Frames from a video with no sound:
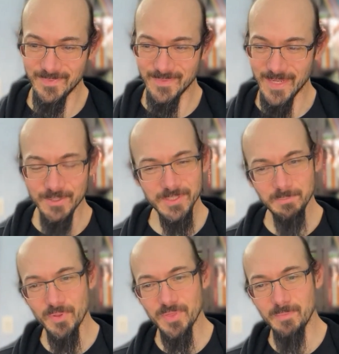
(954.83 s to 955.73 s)
I used to
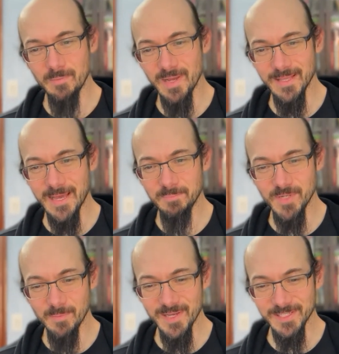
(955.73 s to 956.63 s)
put them on my
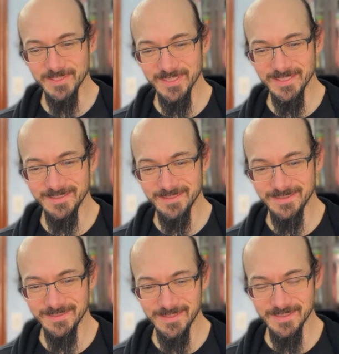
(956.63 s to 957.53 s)
laptop actually,
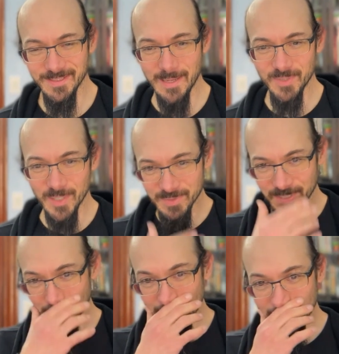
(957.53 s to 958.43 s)
as laptop
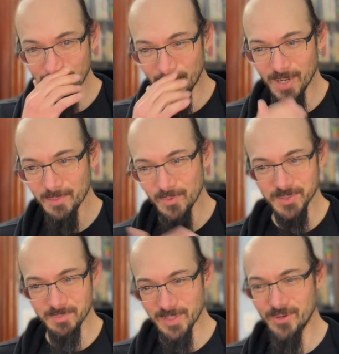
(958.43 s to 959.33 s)
stickers. The bottom would
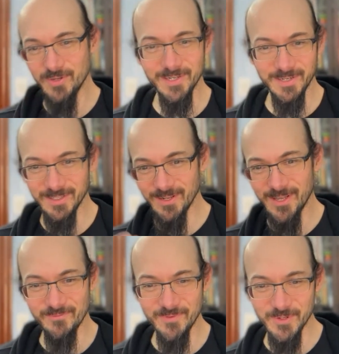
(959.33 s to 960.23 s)
just be coated in little
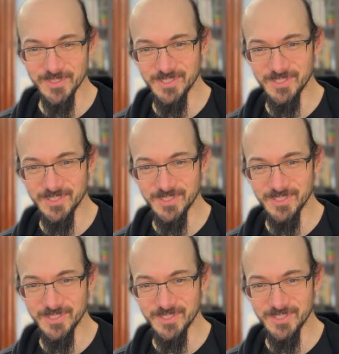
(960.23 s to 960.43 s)
I voted